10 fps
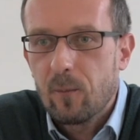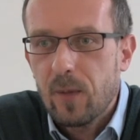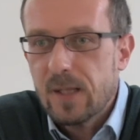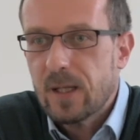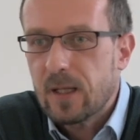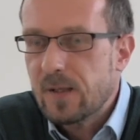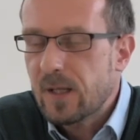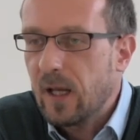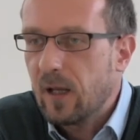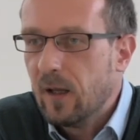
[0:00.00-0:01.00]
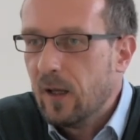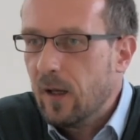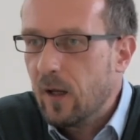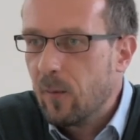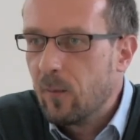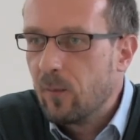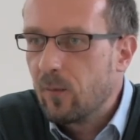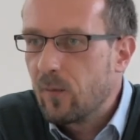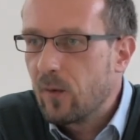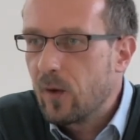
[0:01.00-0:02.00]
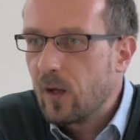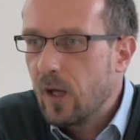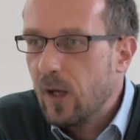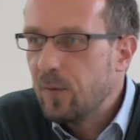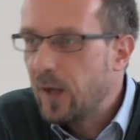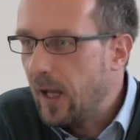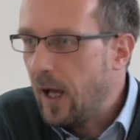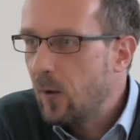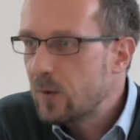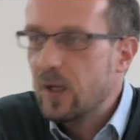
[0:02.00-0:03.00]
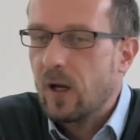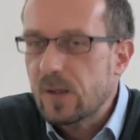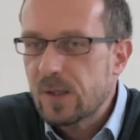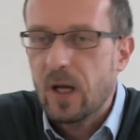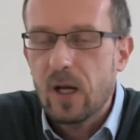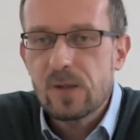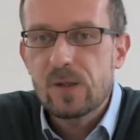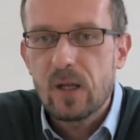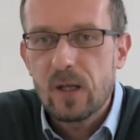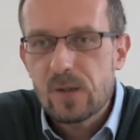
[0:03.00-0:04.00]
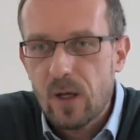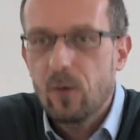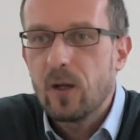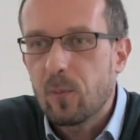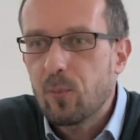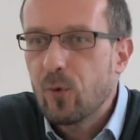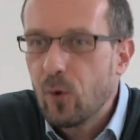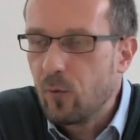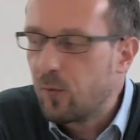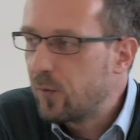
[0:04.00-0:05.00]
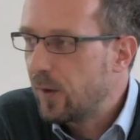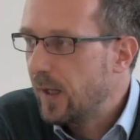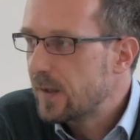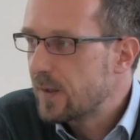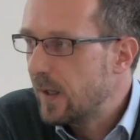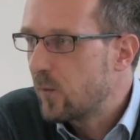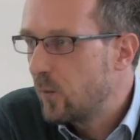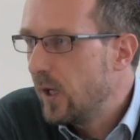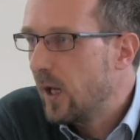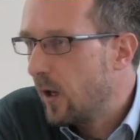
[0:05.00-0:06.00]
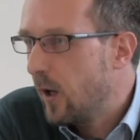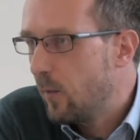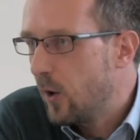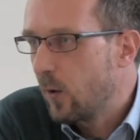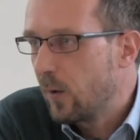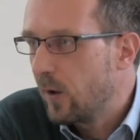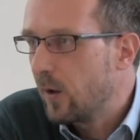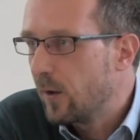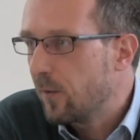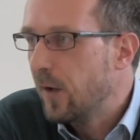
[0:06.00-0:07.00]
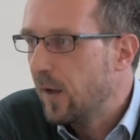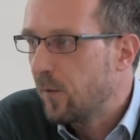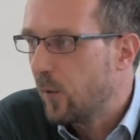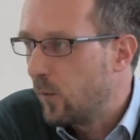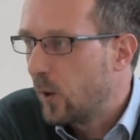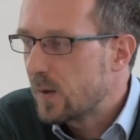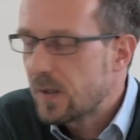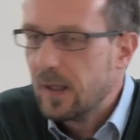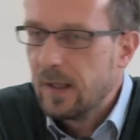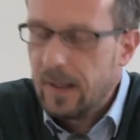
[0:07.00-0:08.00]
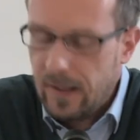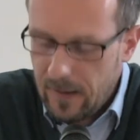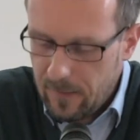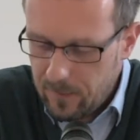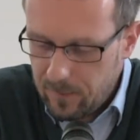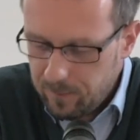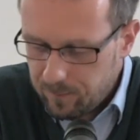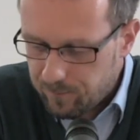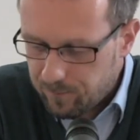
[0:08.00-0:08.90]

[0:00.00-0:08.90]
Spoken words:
basically saying, if they outcast us, it's only a proof that we are among the faithful ones. And